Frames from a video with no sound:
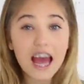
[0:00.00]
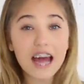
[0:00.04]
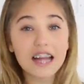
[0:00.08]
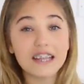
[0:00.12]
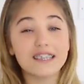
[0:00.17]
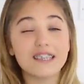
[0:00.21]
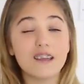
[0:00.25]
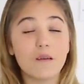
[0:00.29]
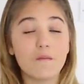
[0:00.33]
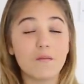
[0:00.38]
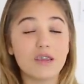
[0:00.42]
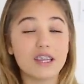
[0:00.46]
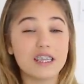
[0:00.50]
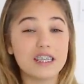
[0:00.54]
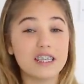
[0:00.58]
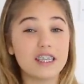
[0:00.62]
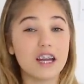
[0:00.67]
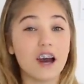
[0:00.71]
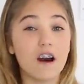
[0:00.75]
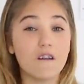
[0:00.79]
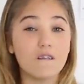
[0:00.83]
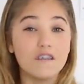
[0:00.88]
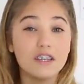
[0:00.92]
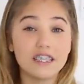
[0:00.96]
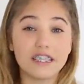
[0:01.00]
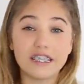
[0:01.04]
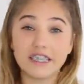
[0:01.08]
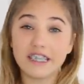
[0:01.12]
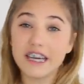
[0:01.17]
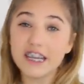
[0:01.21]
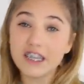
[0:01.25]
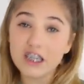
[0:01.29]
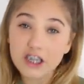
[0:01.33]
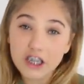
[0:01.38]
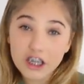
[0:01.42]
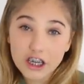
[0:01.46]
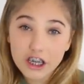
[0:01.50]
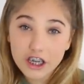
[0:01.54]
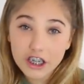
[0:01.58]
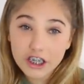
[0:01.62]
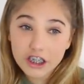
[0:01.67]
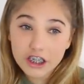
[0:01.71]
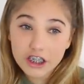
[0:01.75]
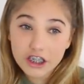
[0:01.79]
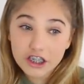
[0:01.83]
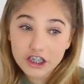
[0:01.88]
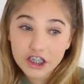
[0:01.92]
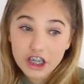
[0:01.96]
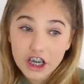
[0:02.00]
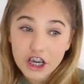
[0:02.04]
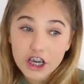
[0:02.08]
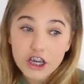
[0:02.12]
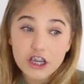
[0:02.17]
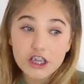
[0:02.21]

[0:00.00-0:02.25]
and some of the stuff didn't.